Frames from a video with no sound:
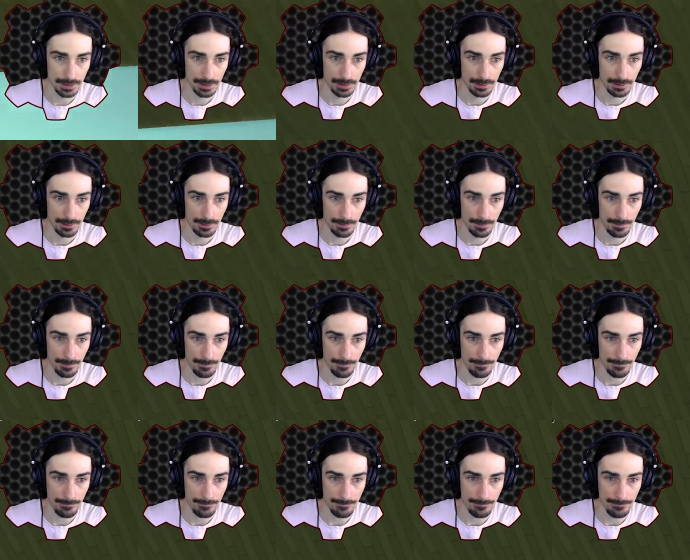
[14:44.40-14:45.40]

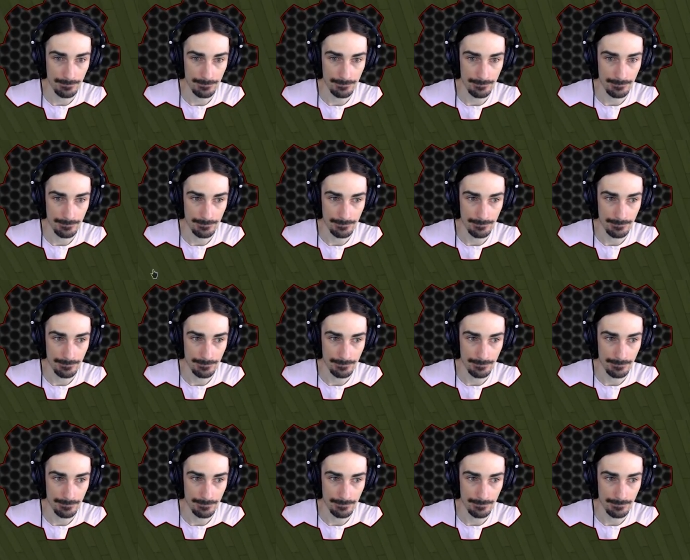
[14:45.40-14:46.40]

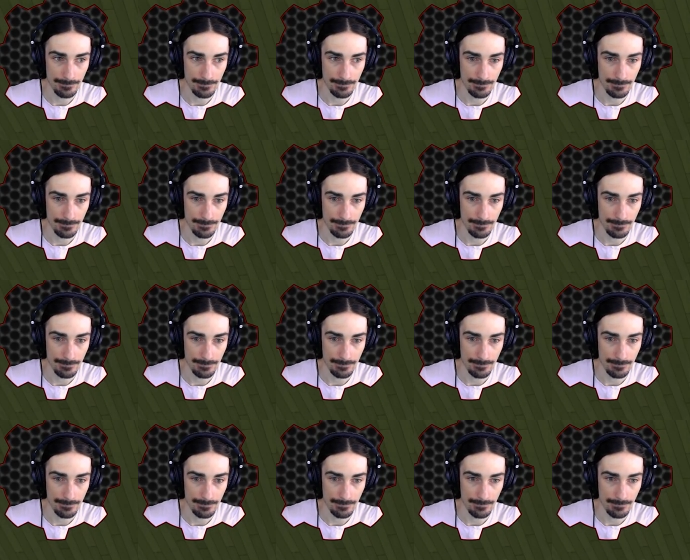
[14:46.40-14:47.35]
(no one is talking)